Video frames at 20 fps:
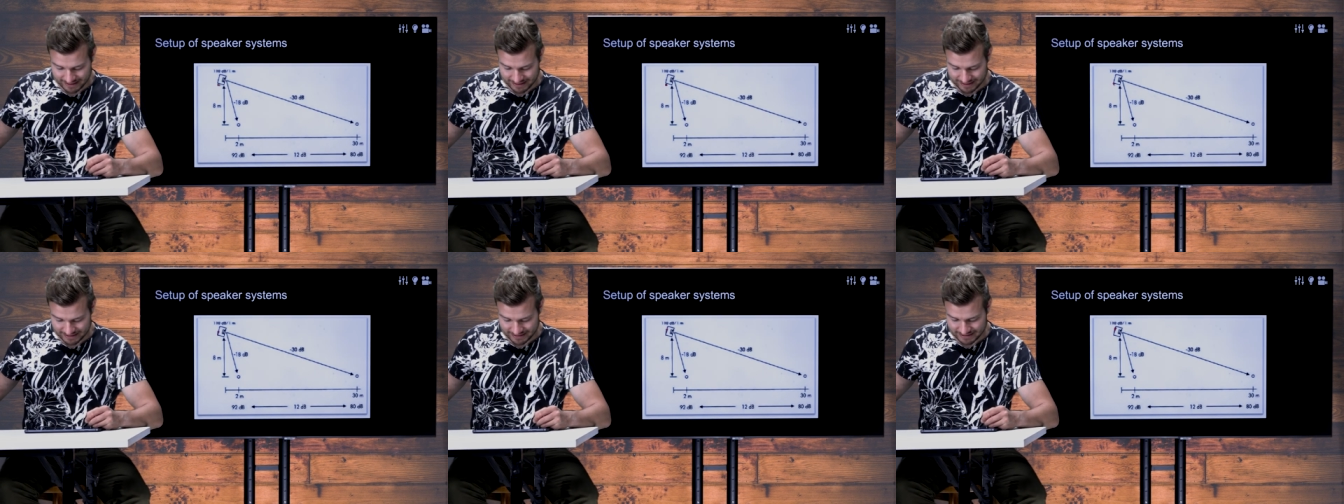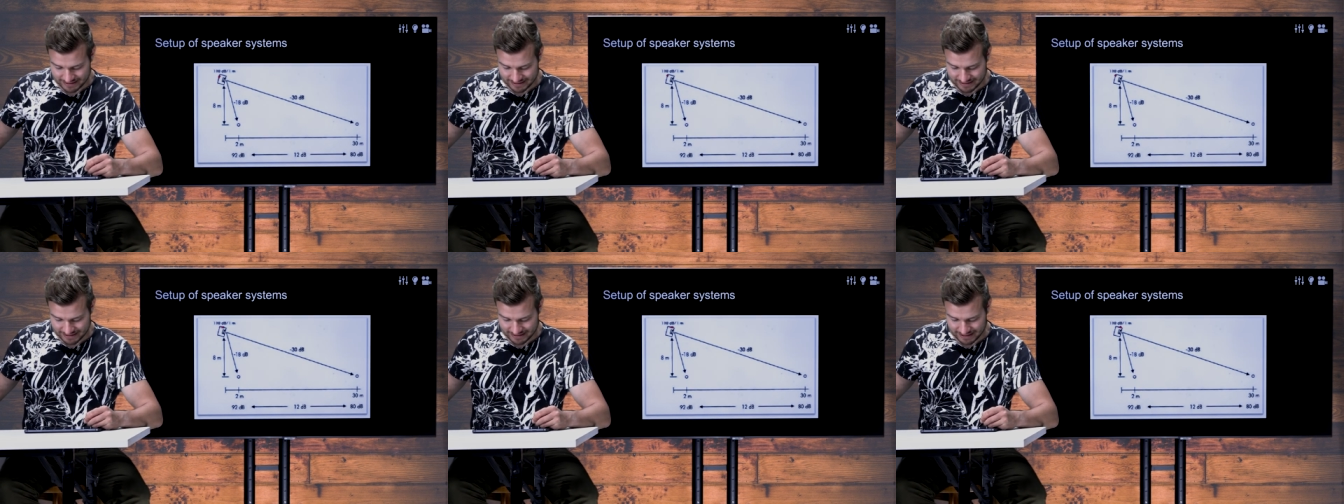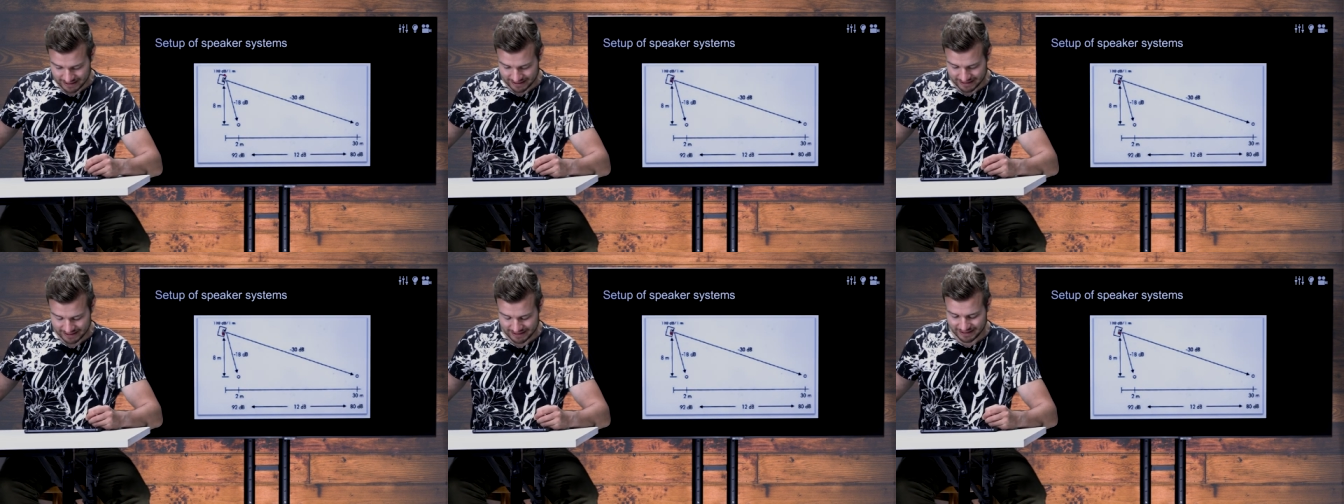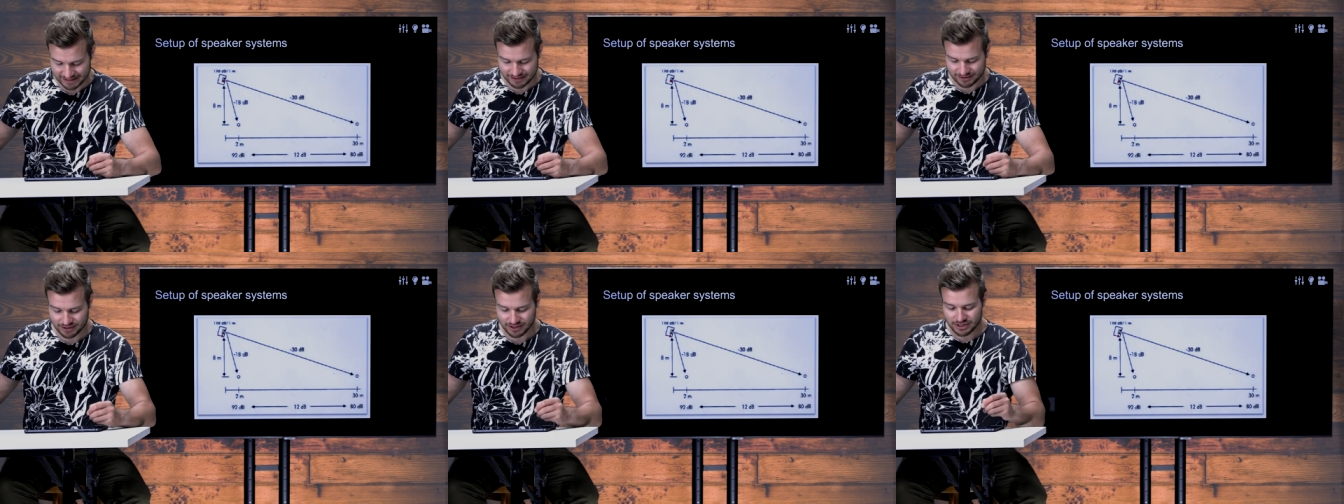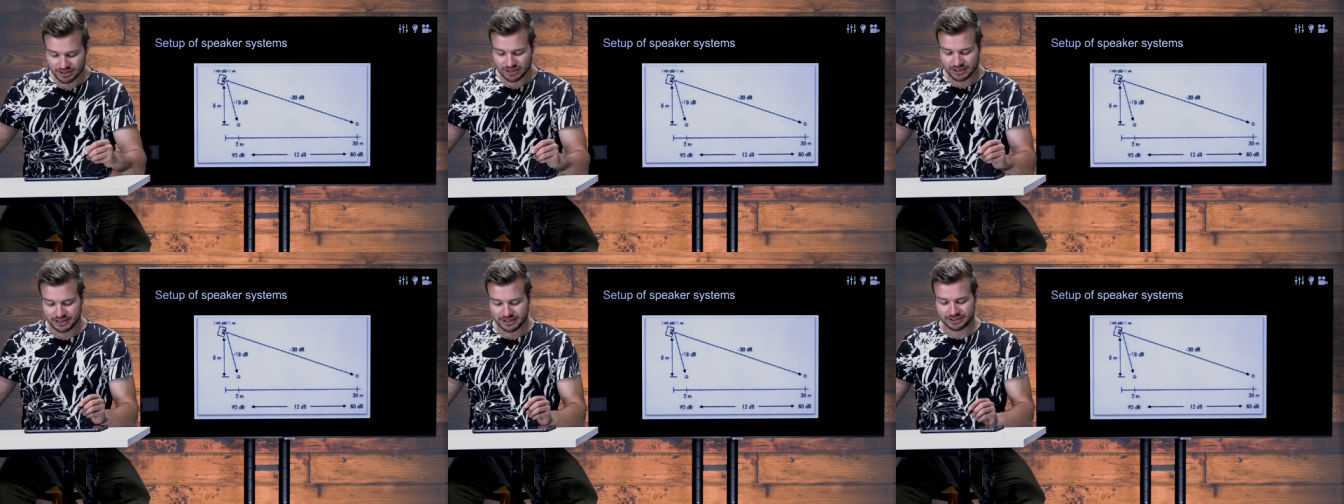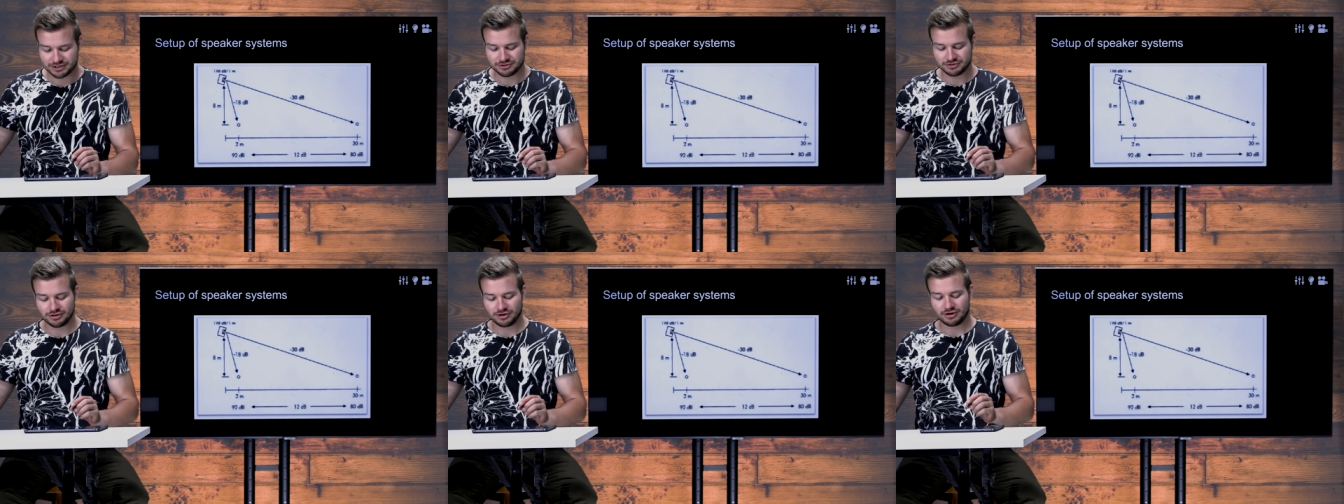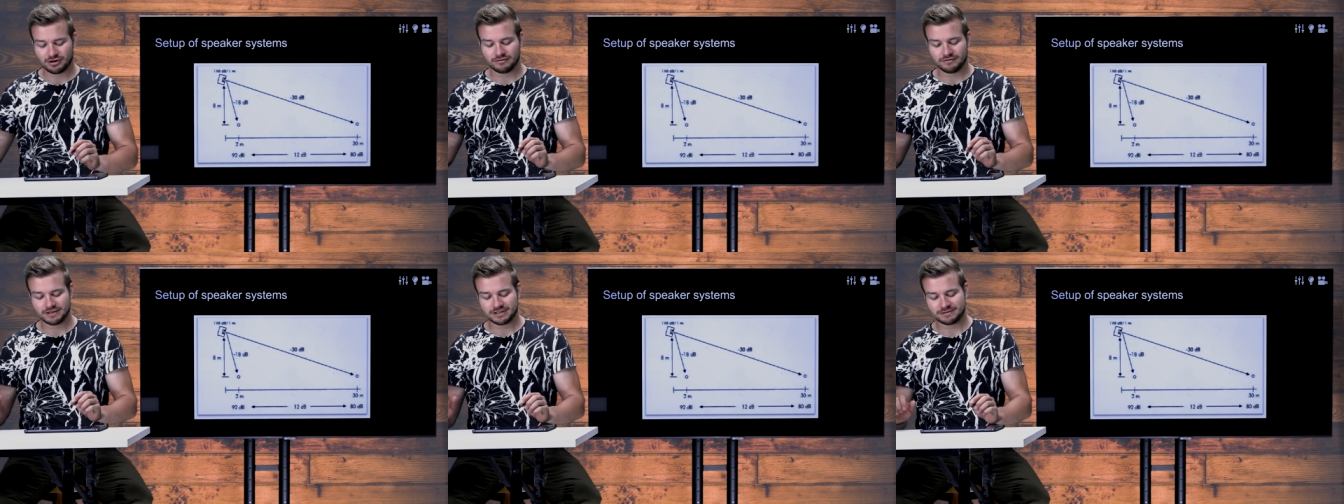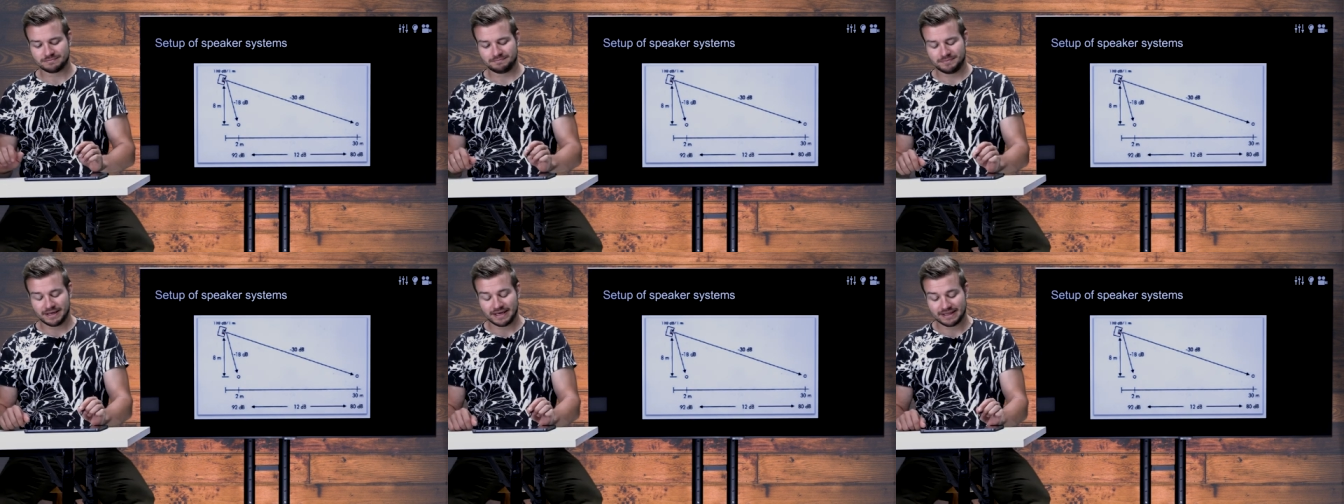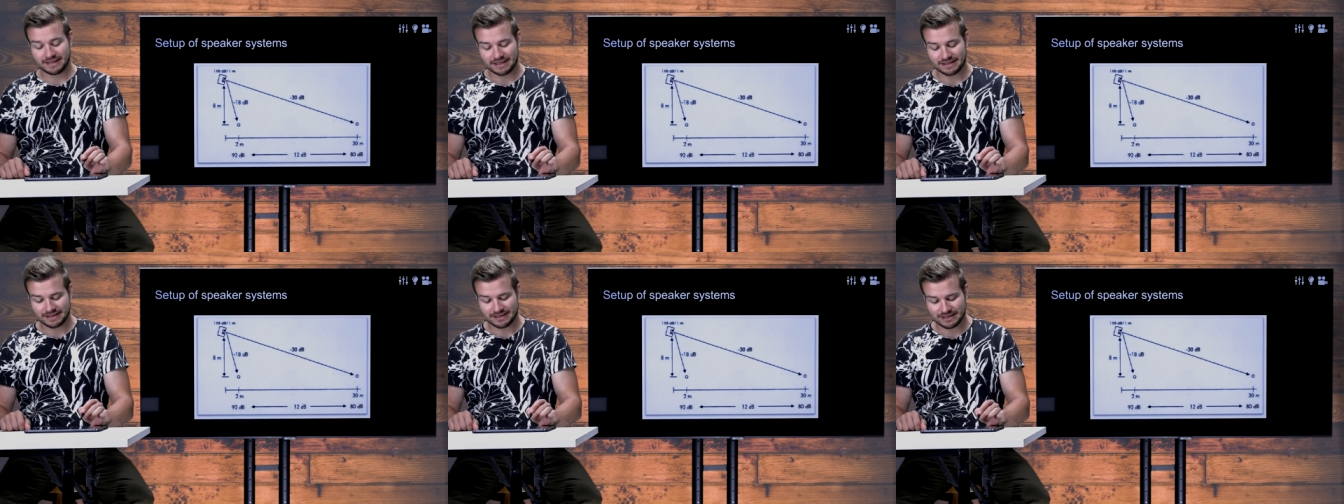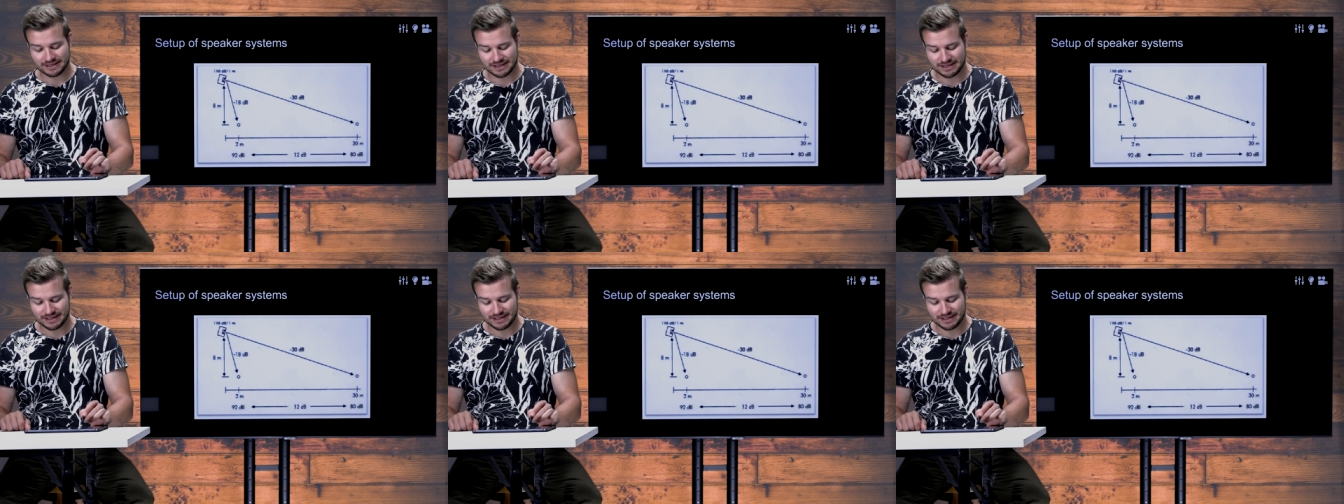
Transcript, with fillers: is set here, it should always be that